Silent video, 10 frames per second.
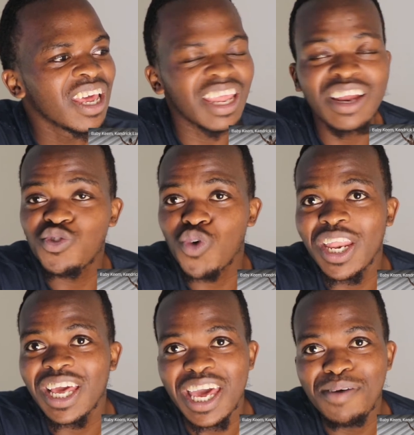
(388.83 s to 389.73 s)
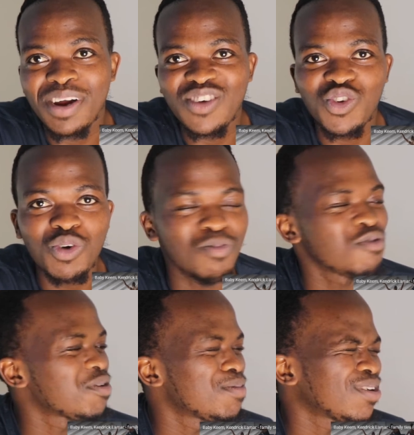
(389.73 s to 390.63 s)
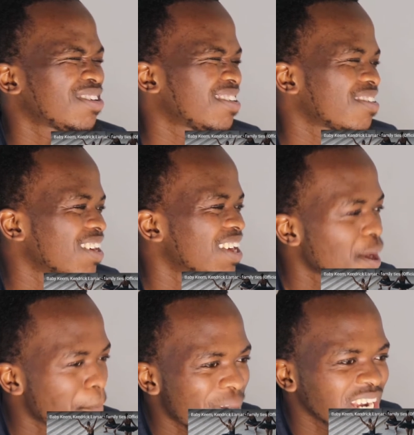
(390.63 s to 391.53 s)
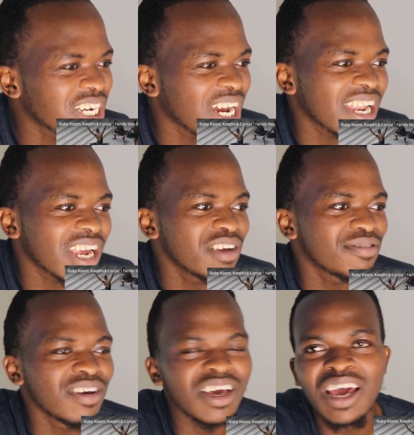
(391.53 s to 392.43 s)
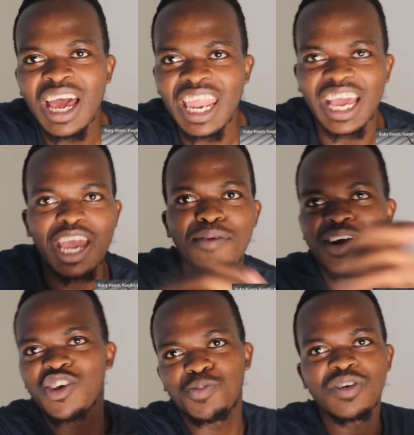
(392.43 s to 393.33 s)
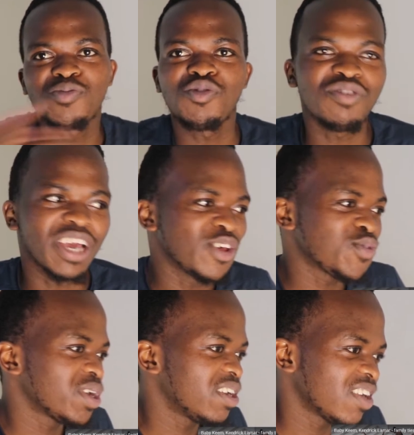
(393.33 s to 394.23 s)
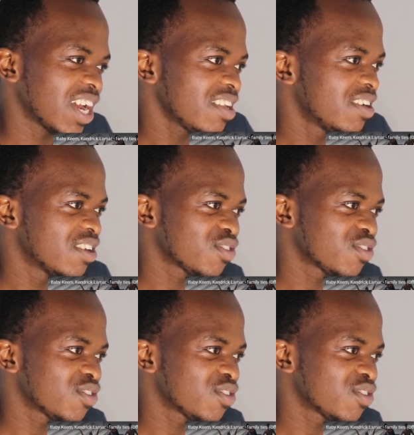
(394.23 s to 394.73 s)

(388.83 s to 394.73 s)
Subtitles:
That is why the camera is not moving, because it's much harder if the camera is busy moving as well, right?